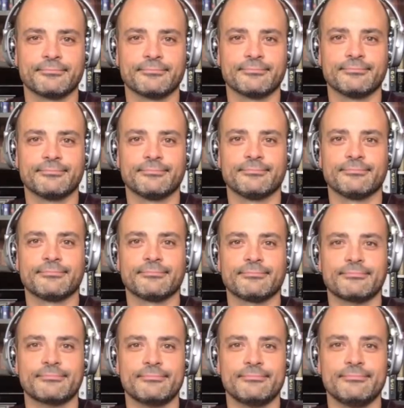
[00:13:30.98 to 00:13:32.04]

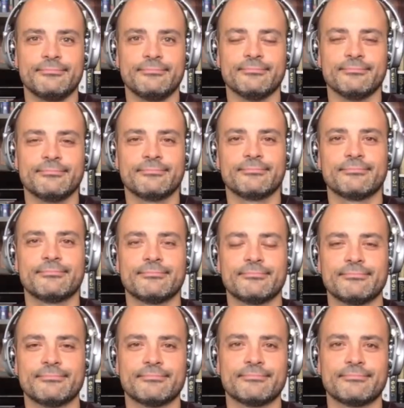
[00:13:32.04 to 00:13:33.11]

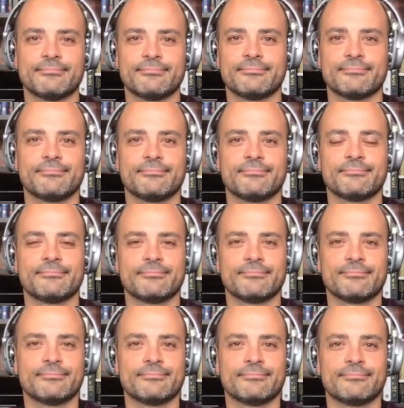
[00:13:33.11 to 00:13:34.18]

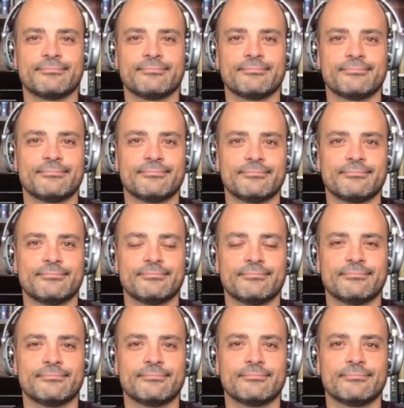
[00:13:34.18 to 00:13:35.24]

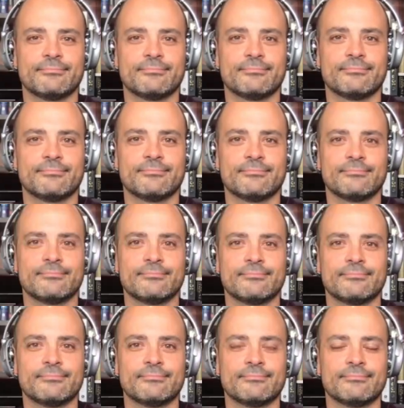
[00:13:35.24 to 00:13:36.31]

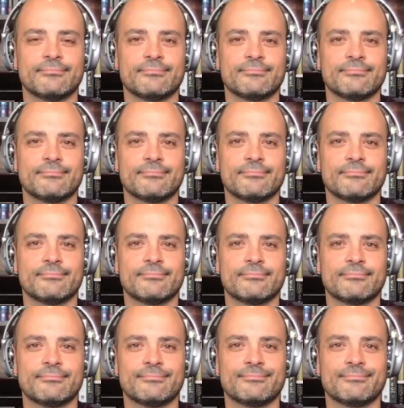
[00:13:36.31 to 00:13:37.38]

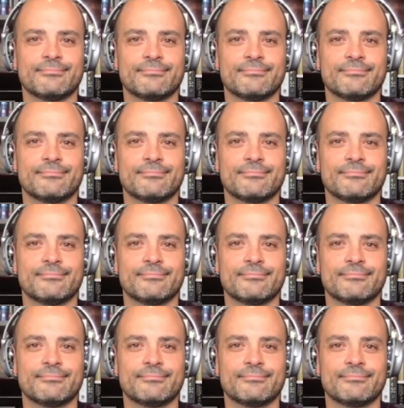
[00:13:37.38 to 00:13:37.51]
The person shown says nothing.